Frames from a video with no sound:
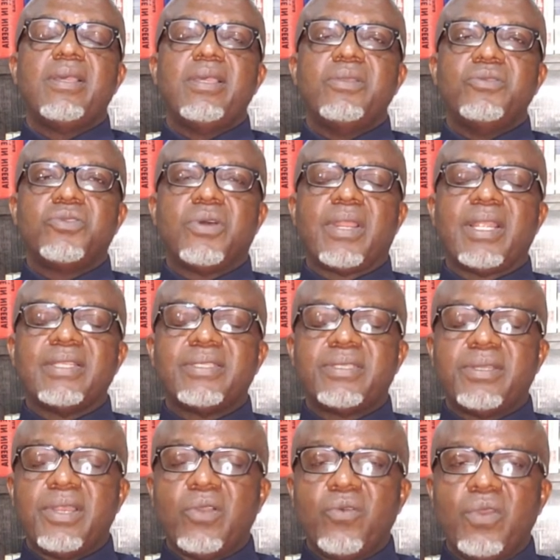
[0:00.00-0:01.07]

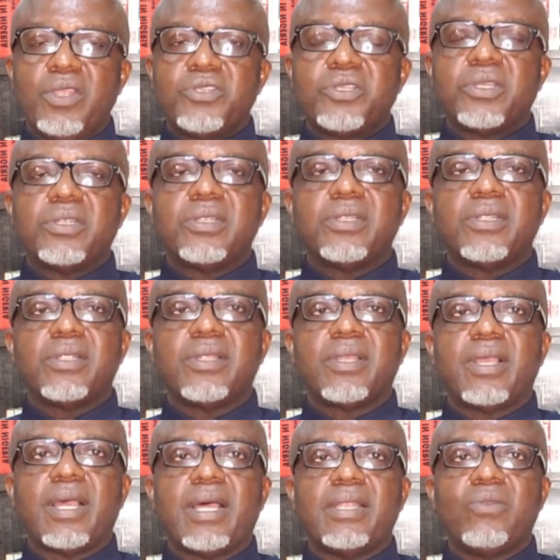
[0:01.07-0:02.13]
insurance regulation,
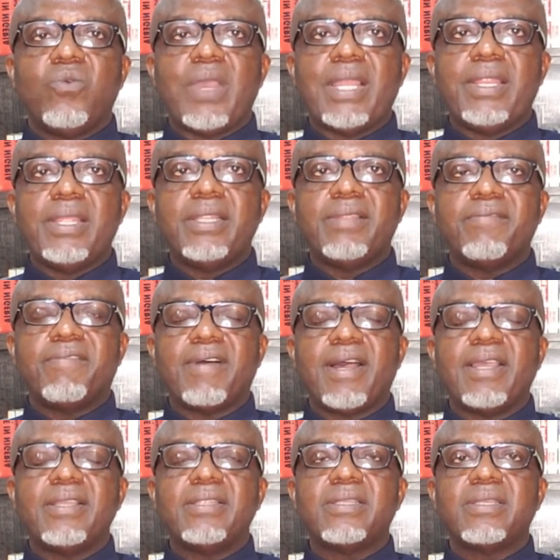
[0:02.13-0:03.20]
and we
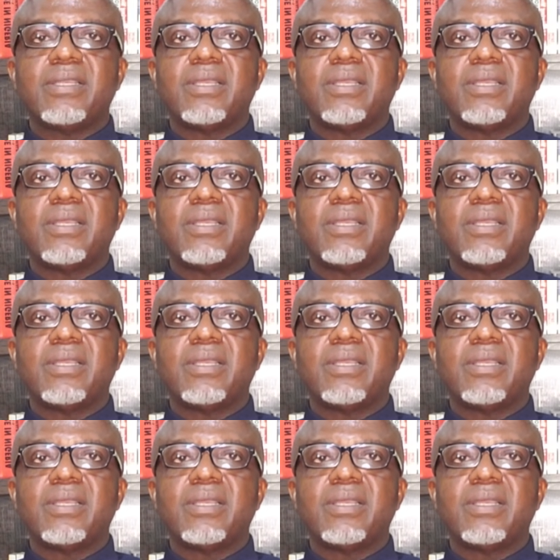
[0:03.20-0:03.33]
identified,